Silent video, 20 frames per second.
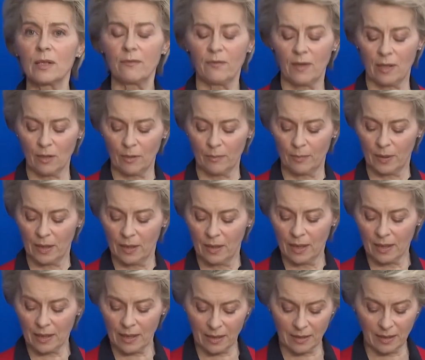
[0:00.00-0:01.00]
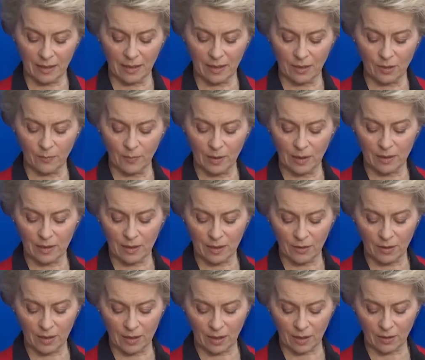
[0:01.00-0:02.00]
to develop cutting-edge
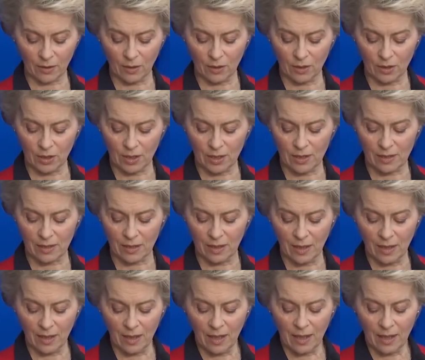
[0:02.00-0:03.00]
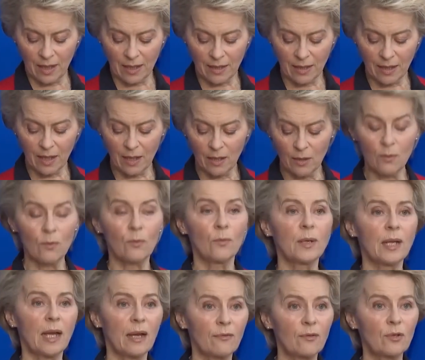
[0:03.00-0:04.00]
military technologies, and now
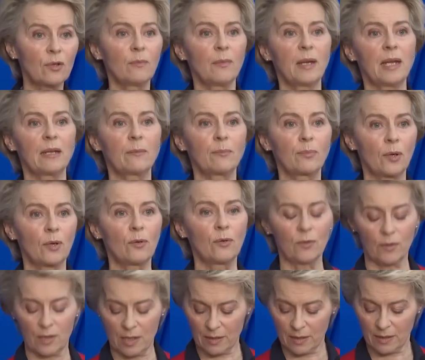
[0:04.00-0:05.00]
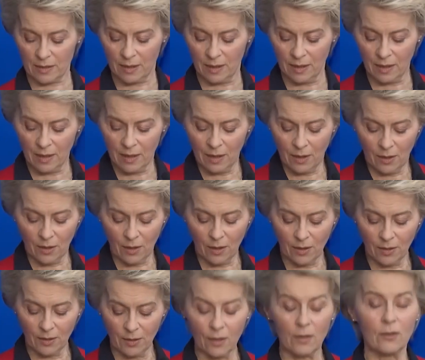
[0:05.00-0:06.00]
we have to make progress
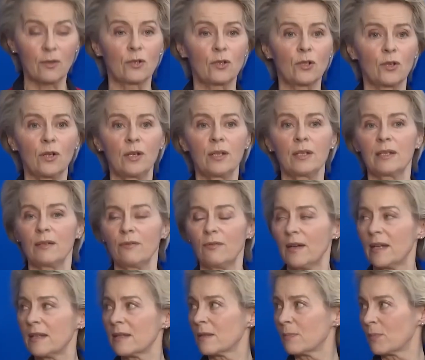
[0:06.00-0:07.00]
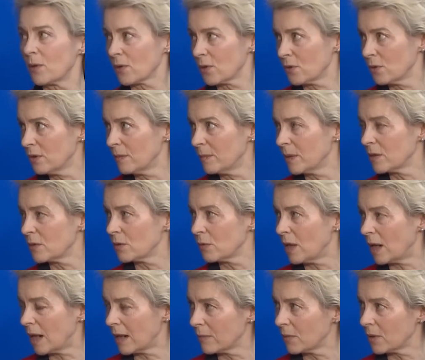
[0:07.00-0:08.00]
on the joint defence procurement
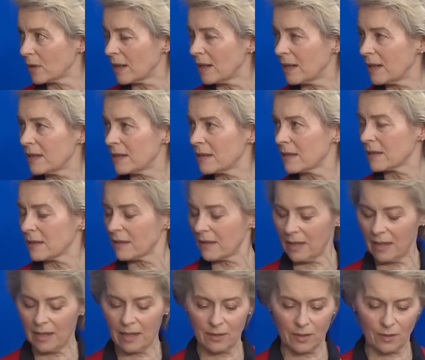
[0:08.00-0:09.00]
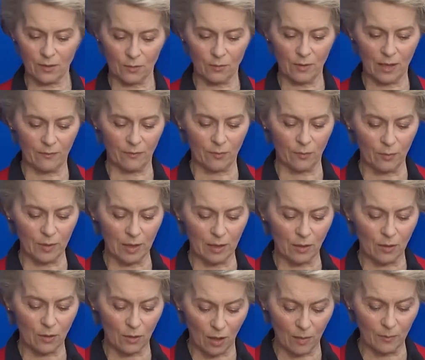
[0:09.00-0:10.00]
to harmonise that, to have a
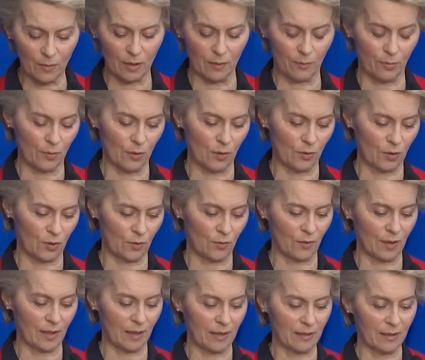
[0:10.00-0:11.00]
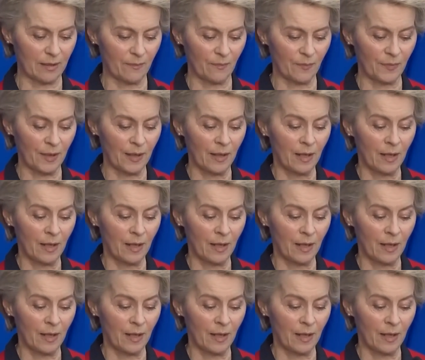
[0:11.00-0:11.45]
real common approach to that.